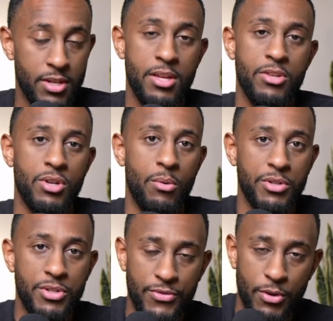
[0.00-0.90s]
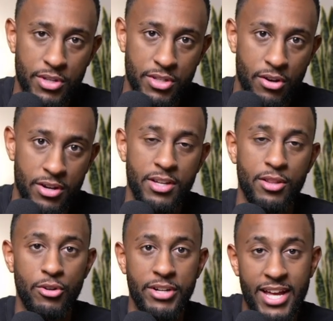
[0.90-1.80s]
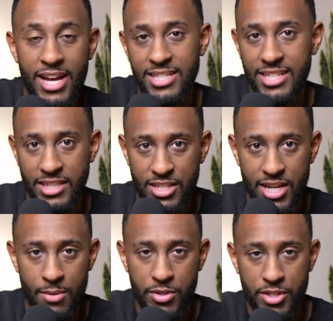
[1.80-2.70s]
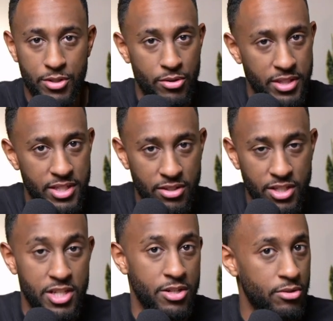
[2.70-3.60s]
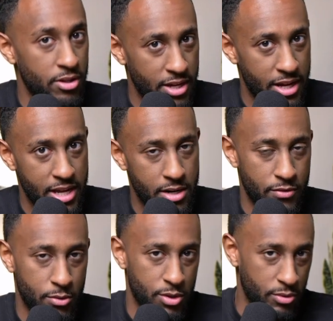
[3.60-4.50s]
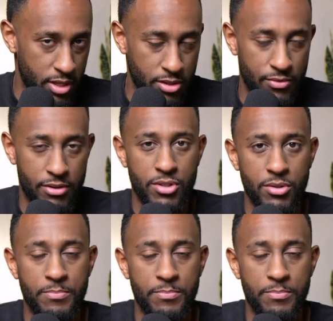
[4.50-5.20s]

So I want you to focus on learning how to get the job, which is learning the skill sets and learning how to interview, which we'll get to very soon.